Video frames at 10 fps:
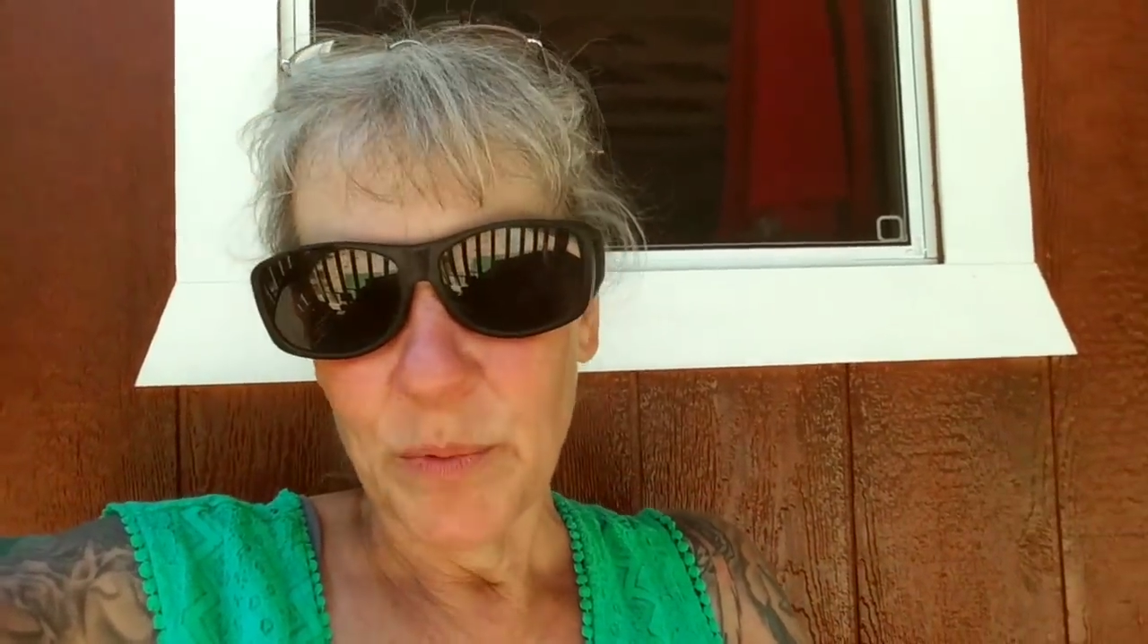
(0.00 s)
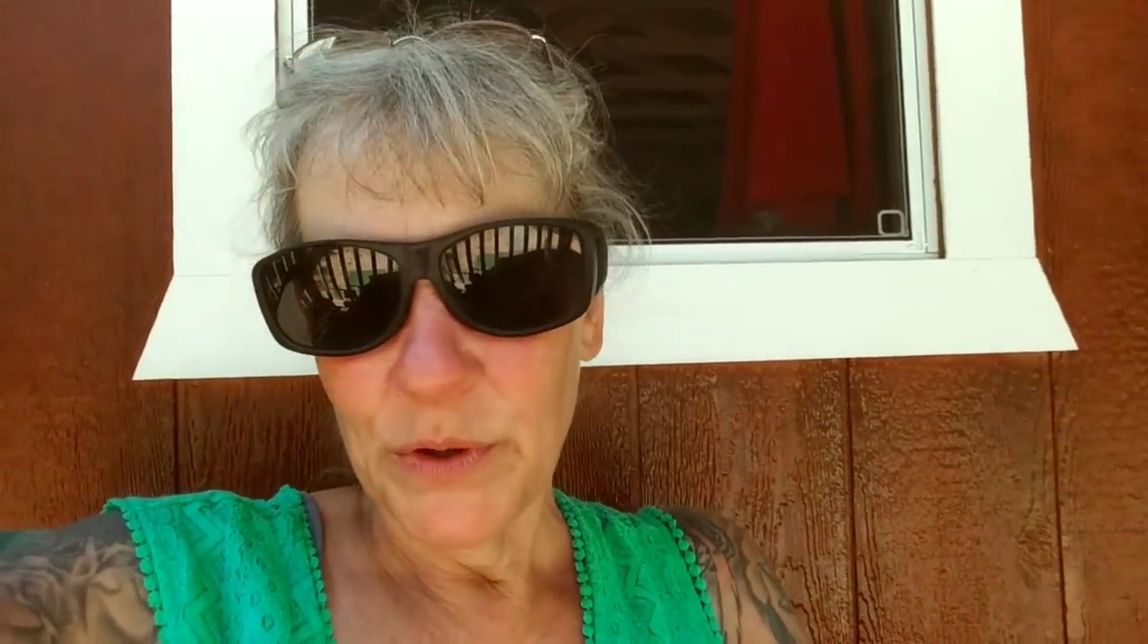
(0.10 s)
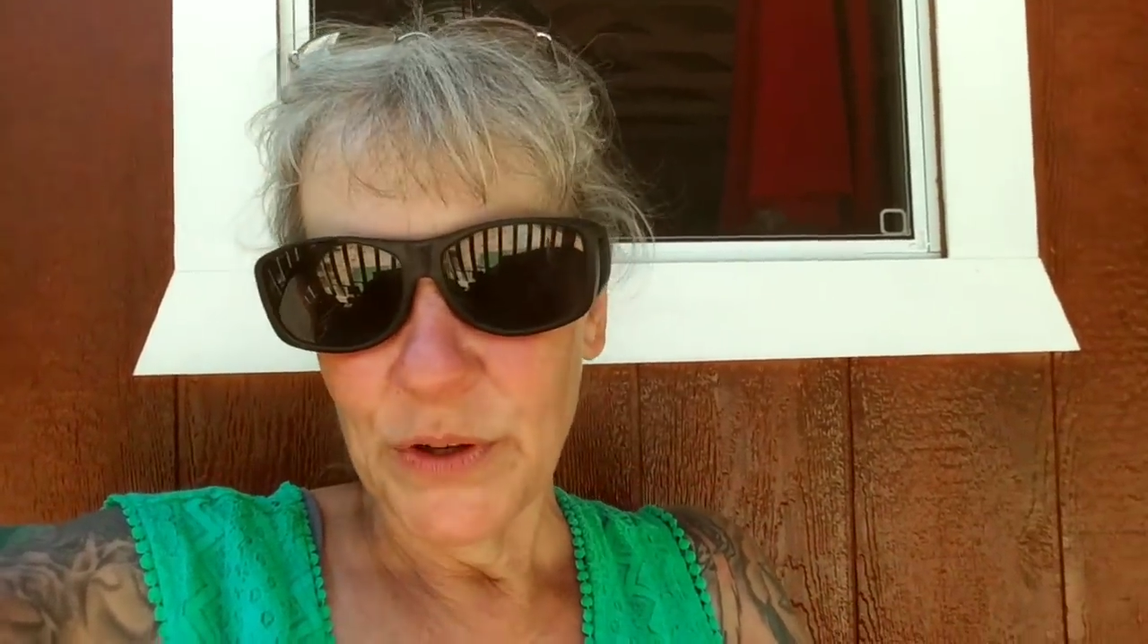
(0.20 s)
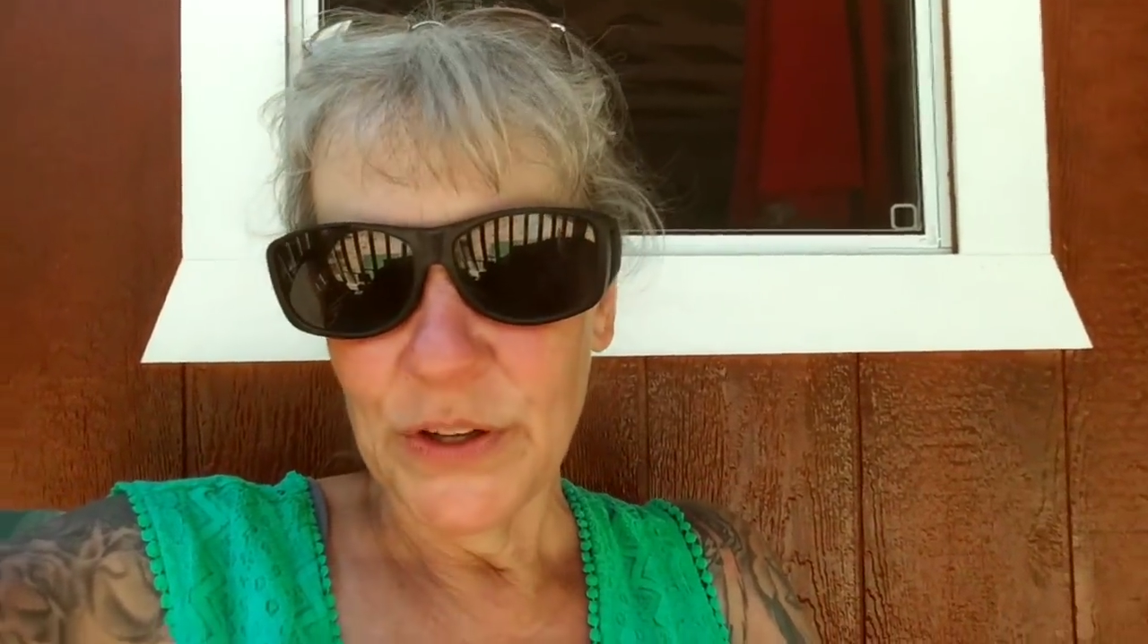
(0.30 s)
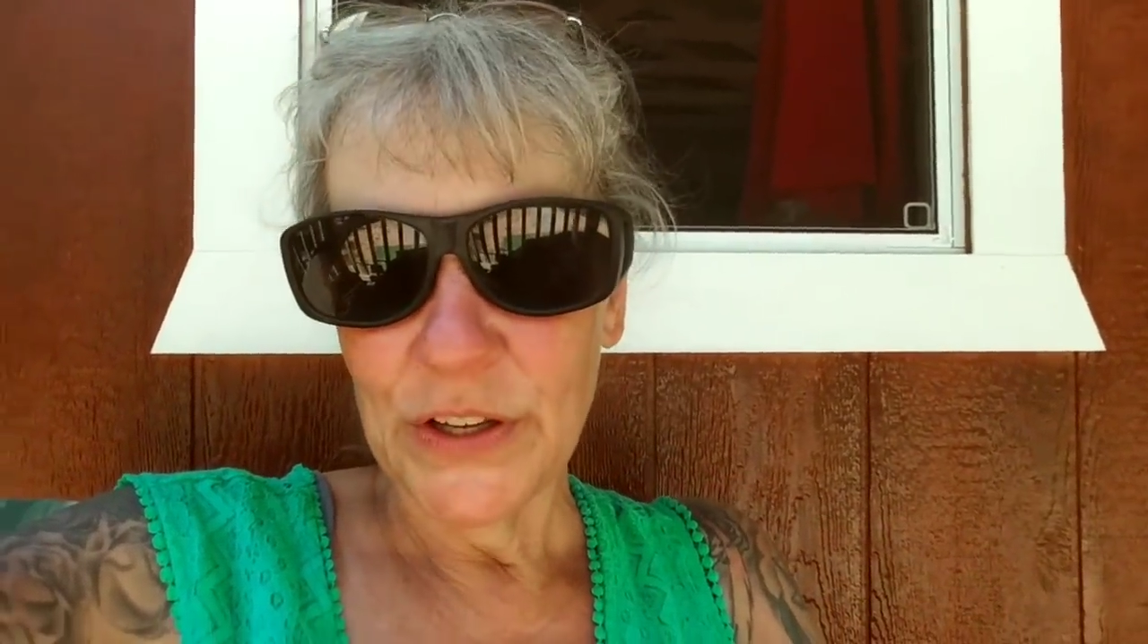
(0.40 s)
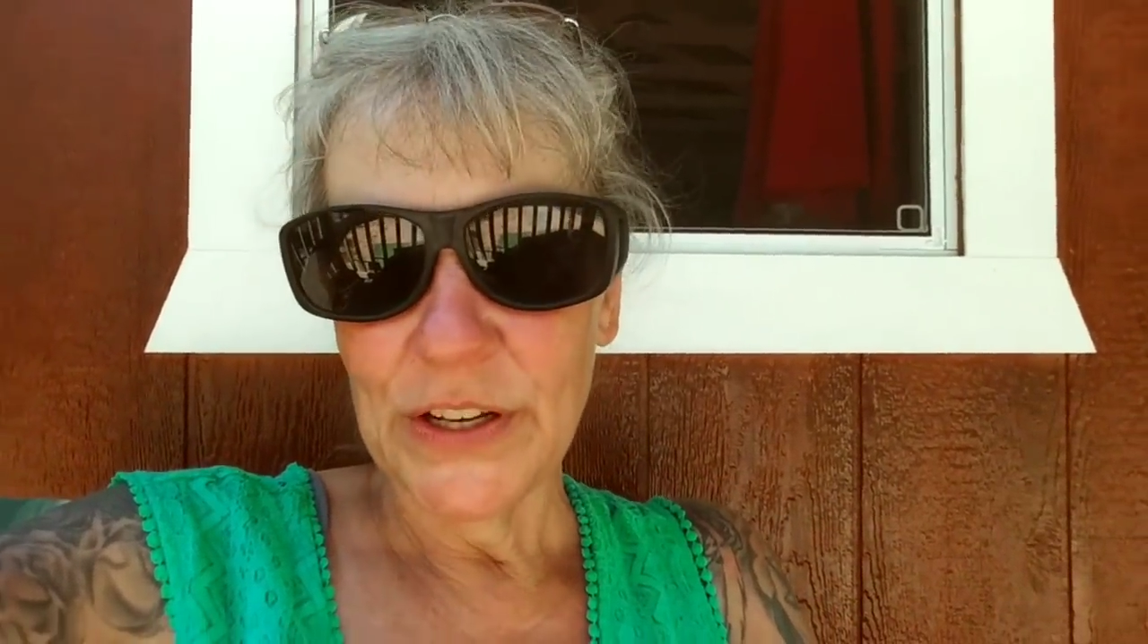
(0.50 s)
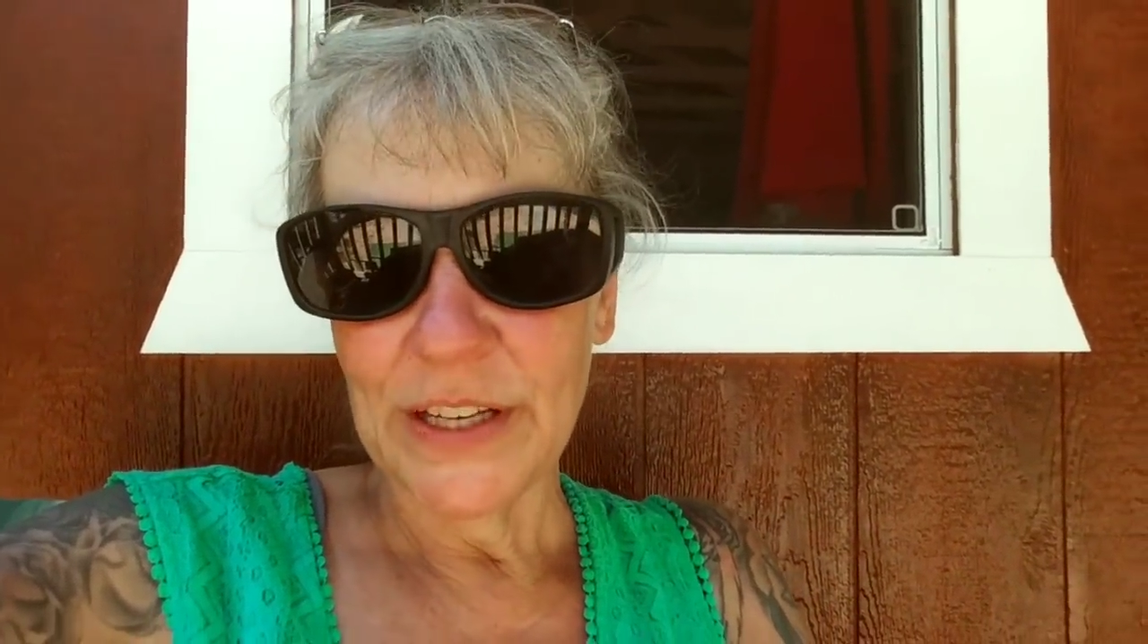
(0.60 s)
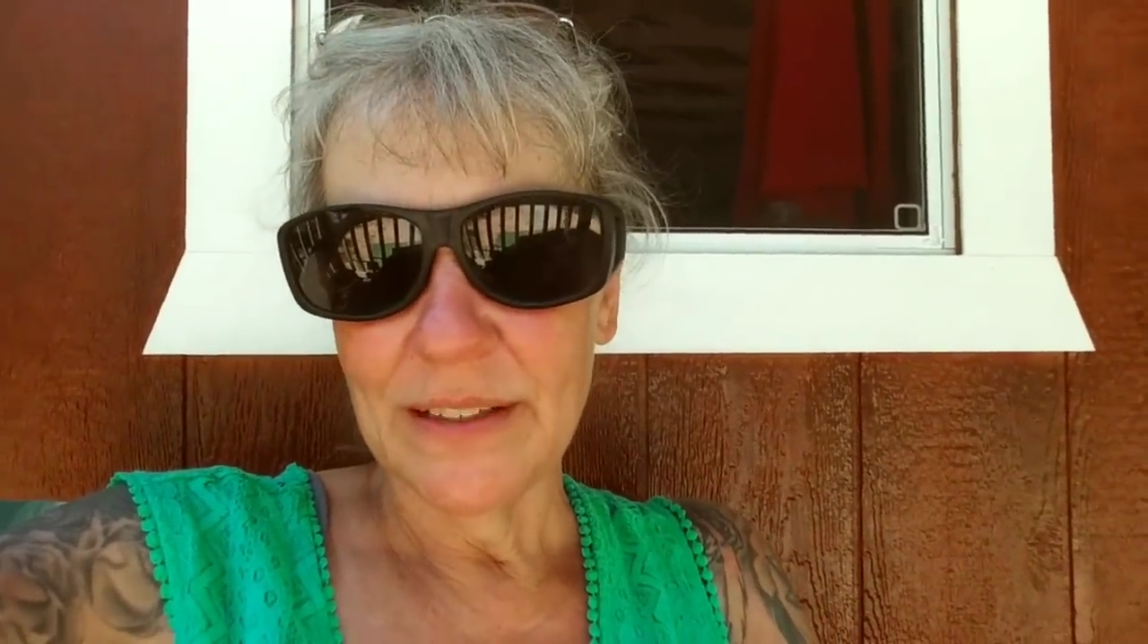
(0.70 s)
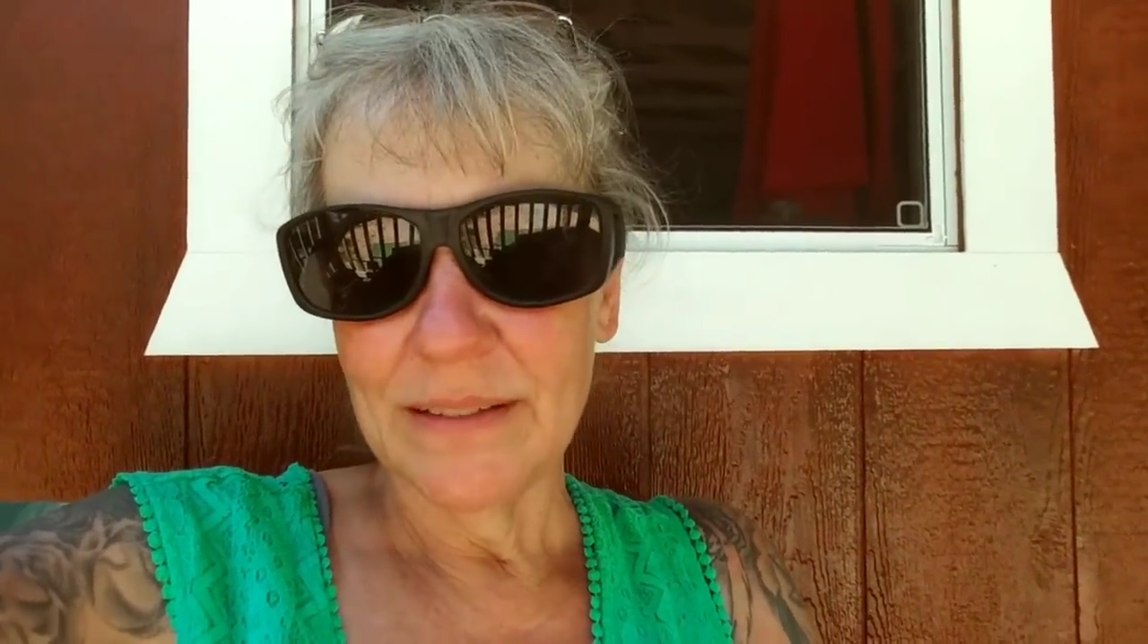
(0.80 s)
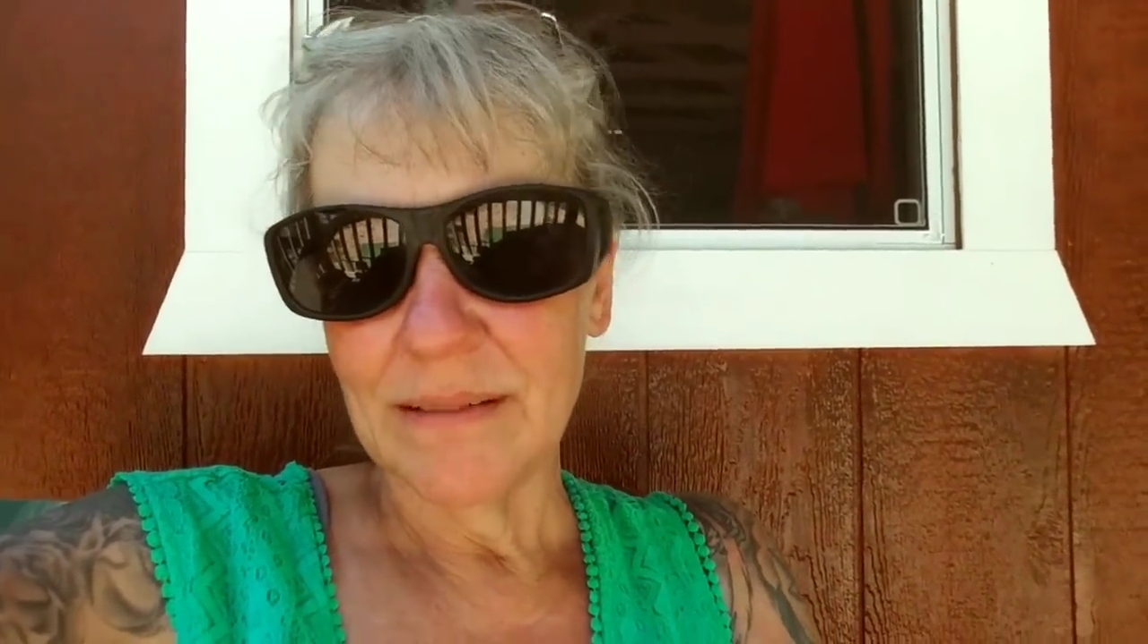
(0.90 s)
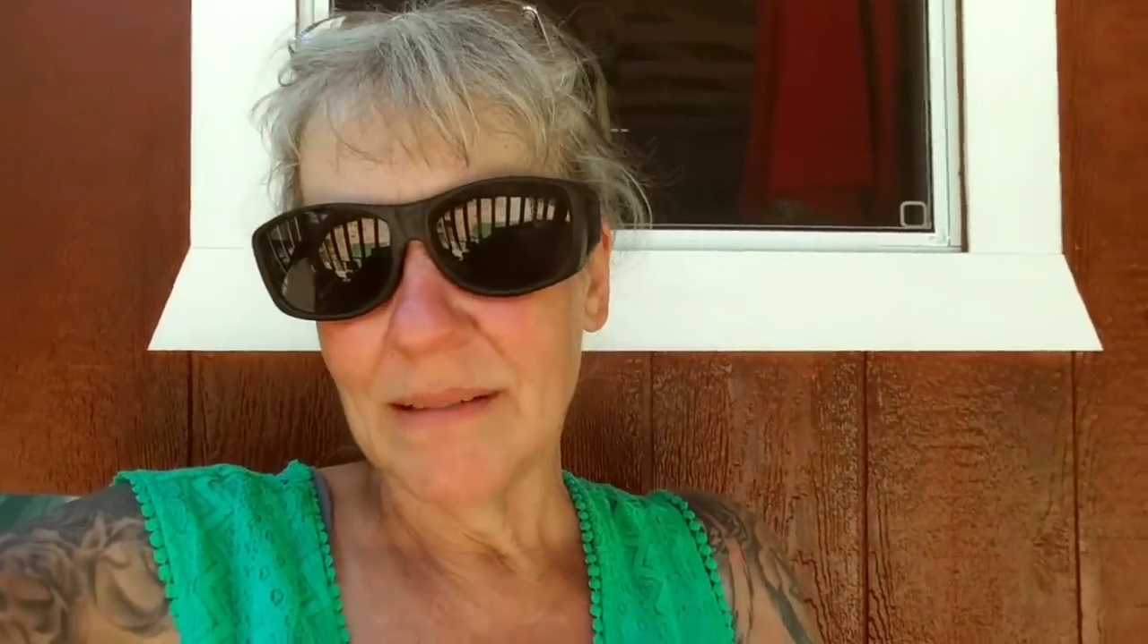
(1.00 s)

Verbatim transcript: wood and